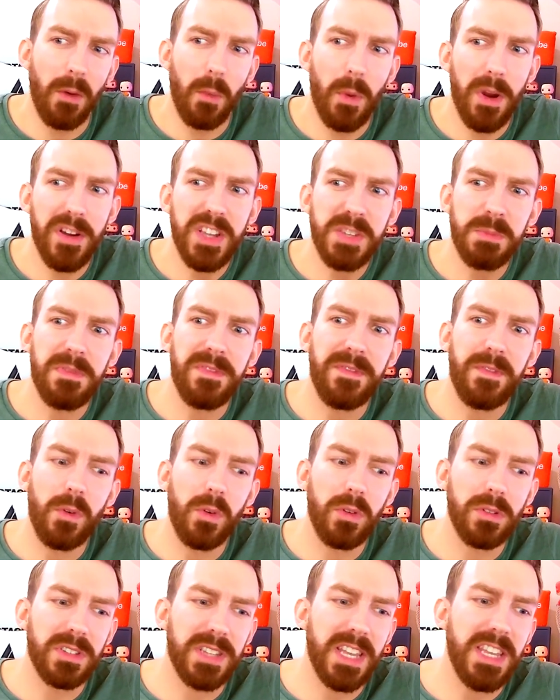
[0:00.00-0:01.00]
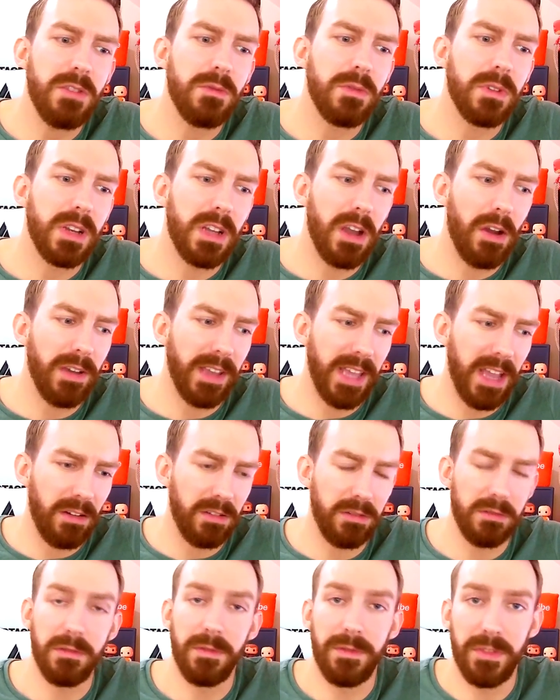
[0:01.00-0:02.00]
Whereas before, say you're going out
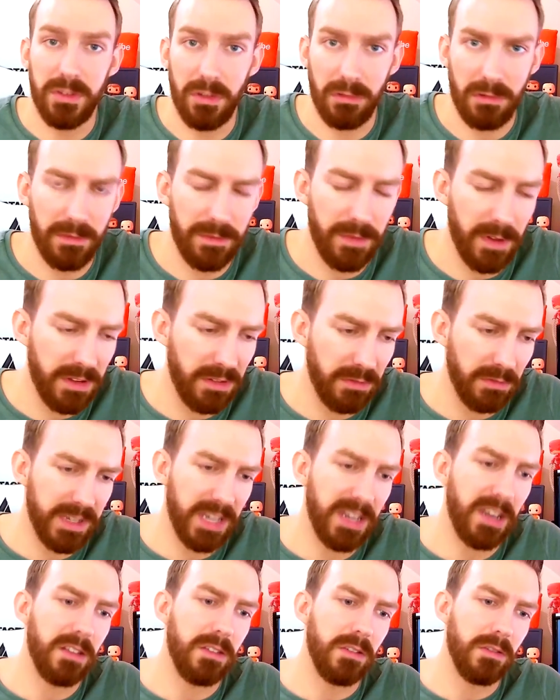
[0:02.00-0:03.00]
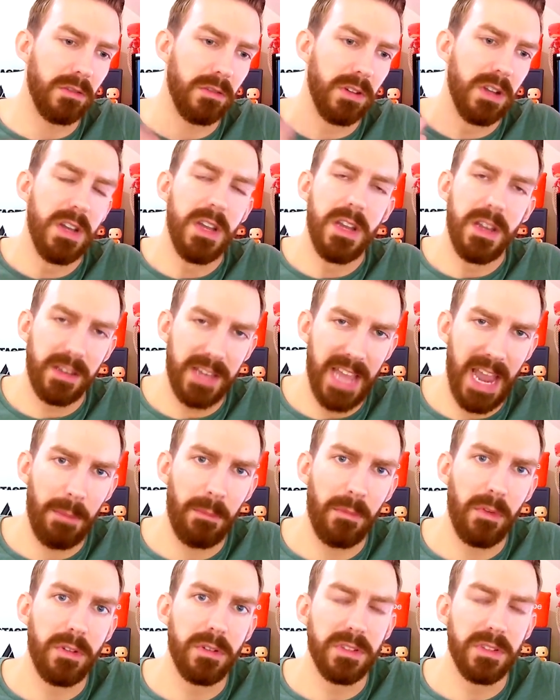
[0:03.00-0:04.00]
and you're a photographer and you're taking your
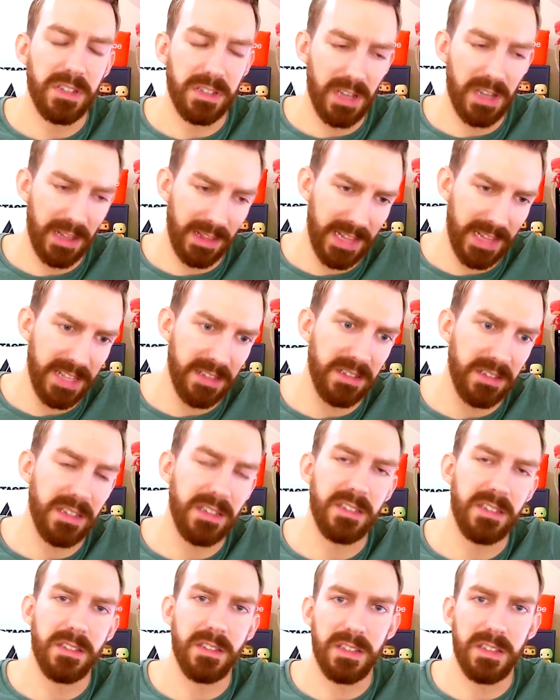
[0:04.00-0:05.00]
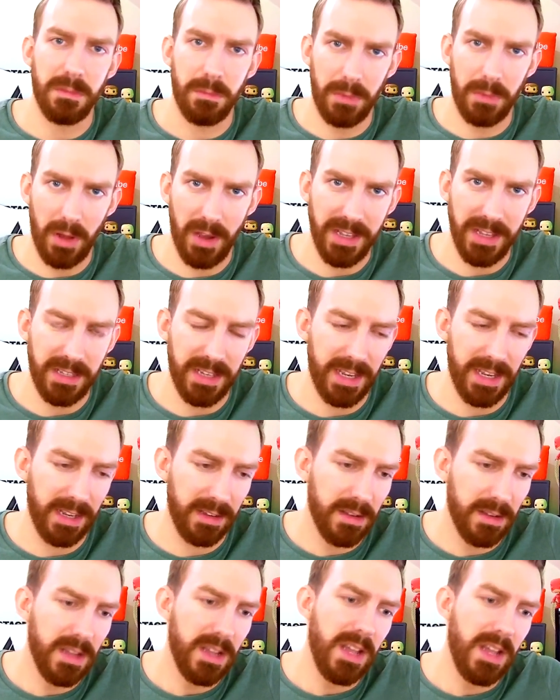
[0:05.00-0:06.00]
camera and certain lenses and some lighting,